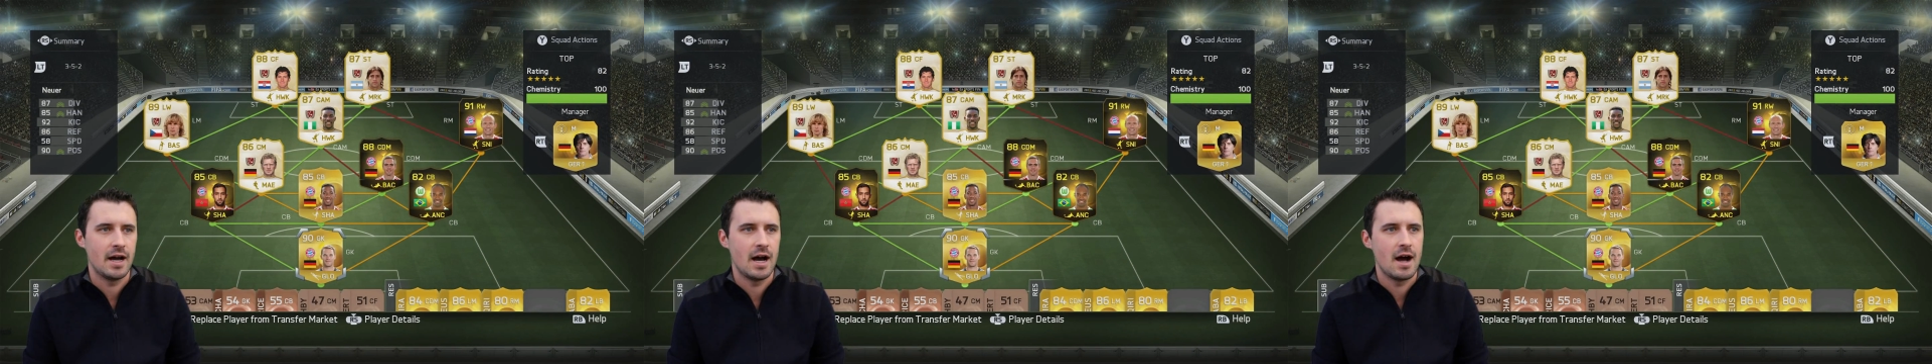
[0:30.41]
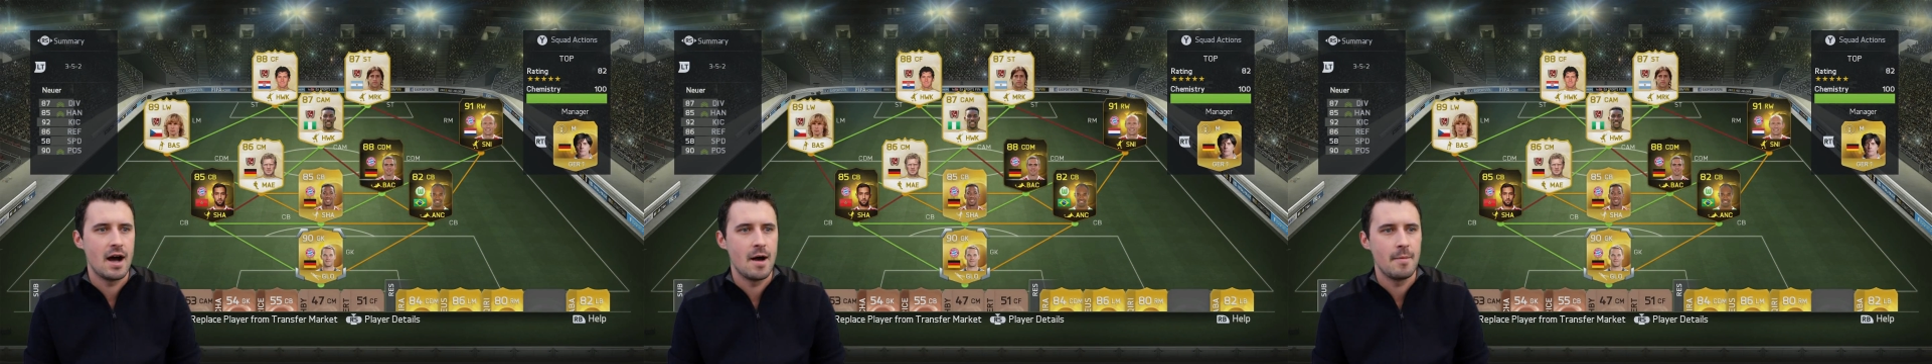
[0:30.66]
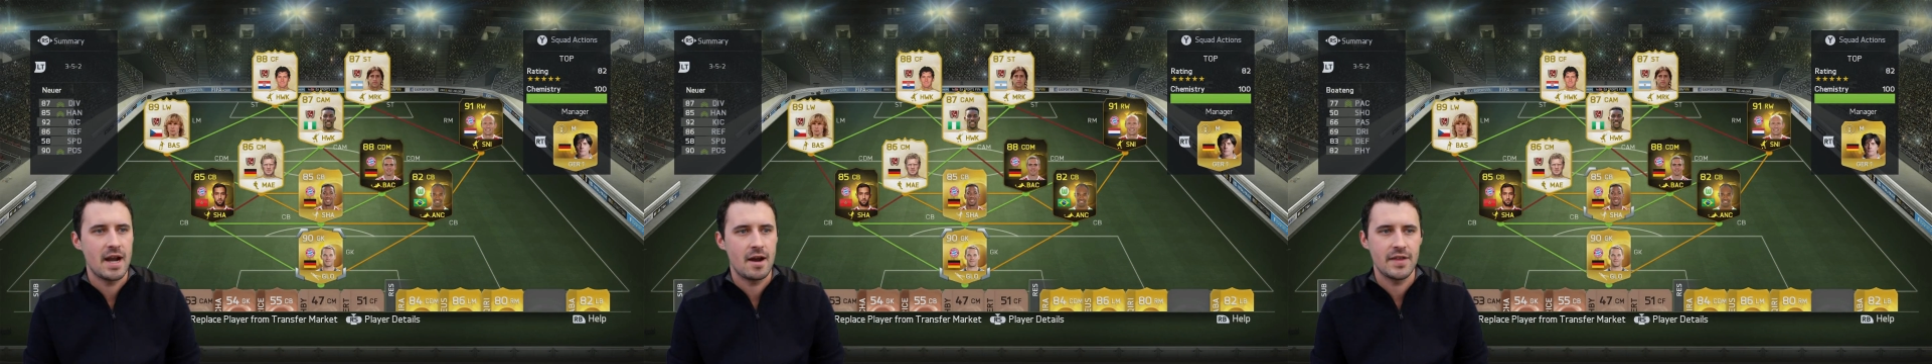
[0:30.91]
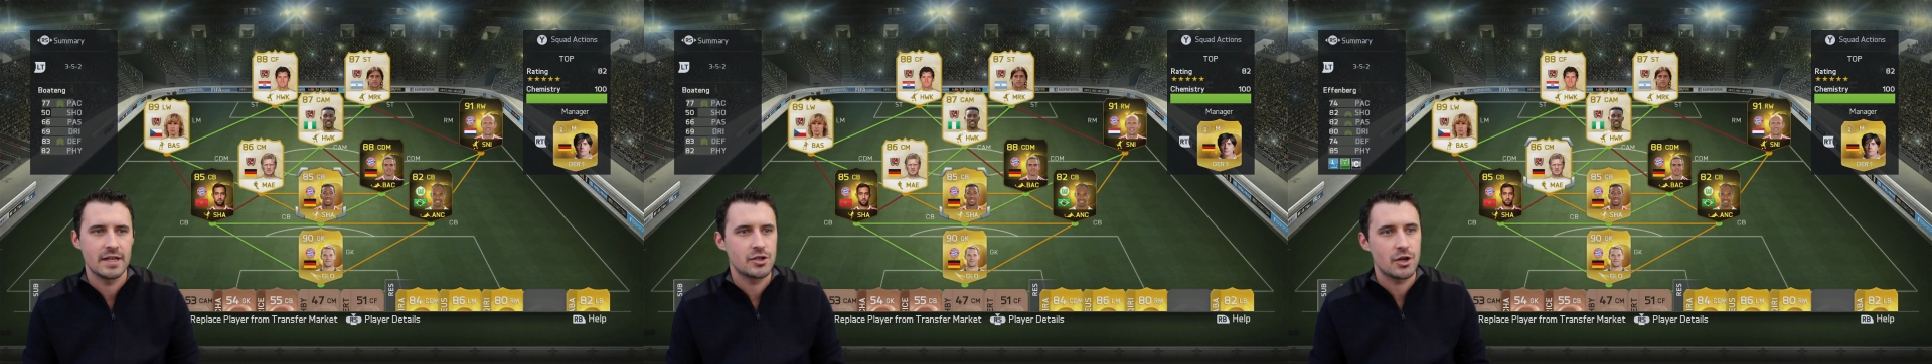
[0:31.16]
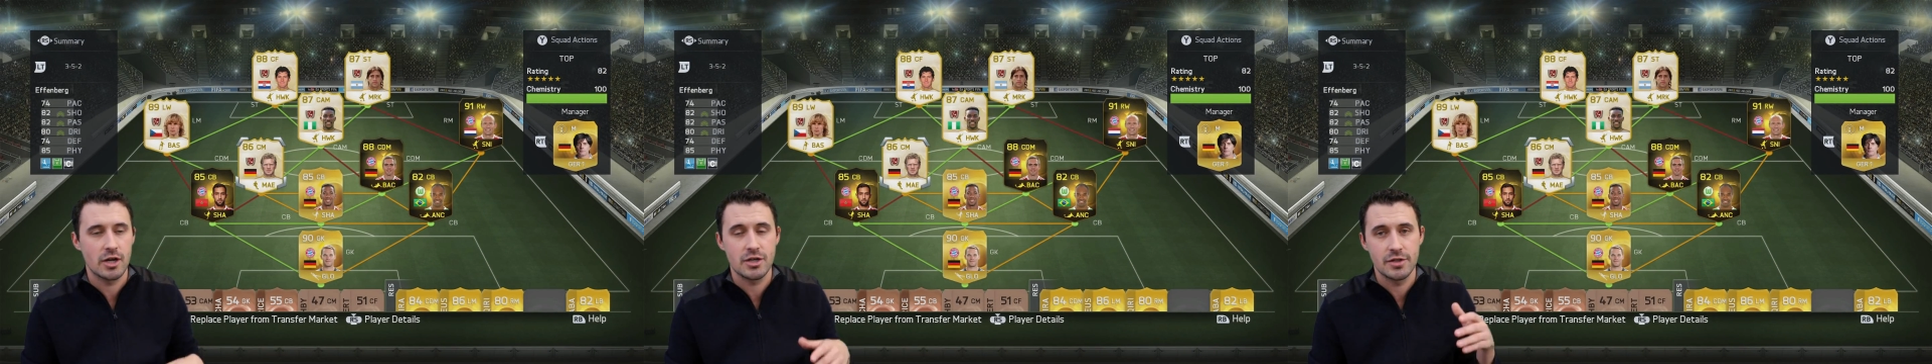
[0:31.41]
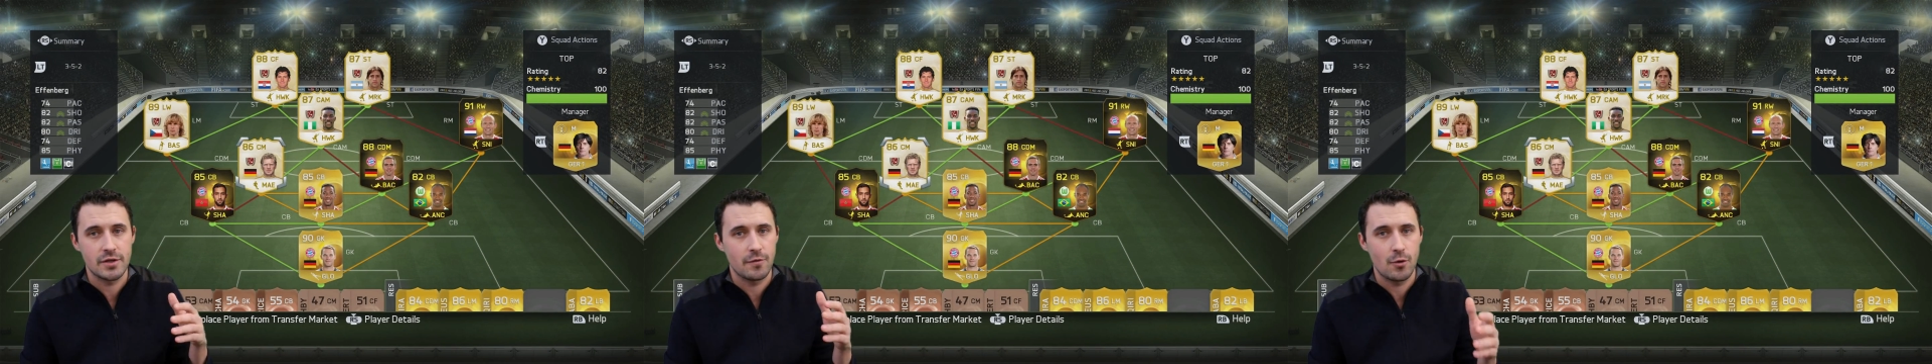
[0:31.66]
And I think
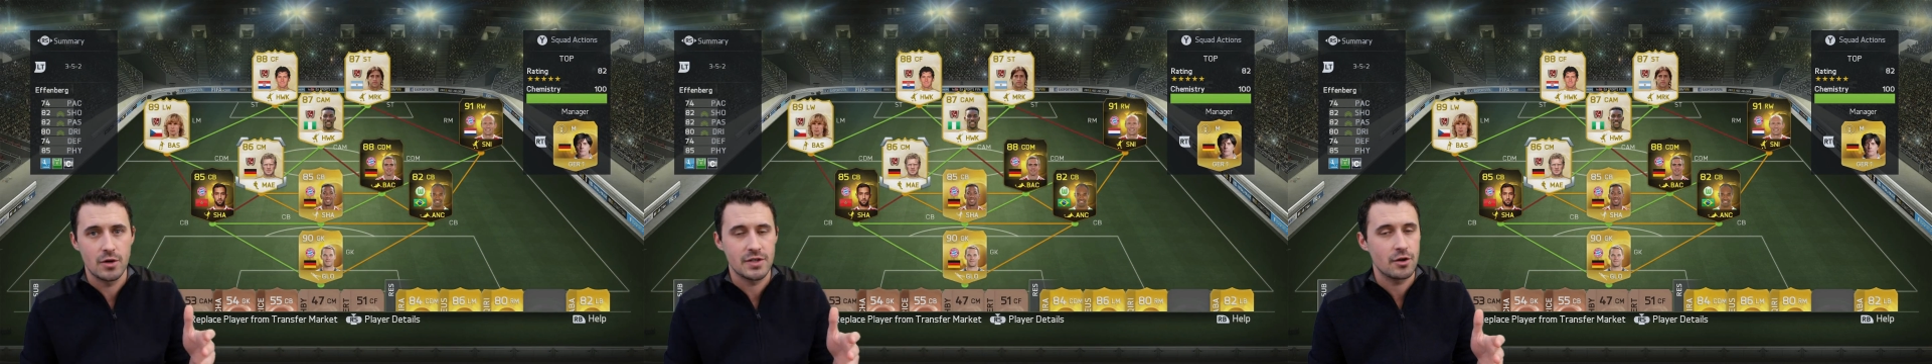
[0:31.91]
instructions are, of course,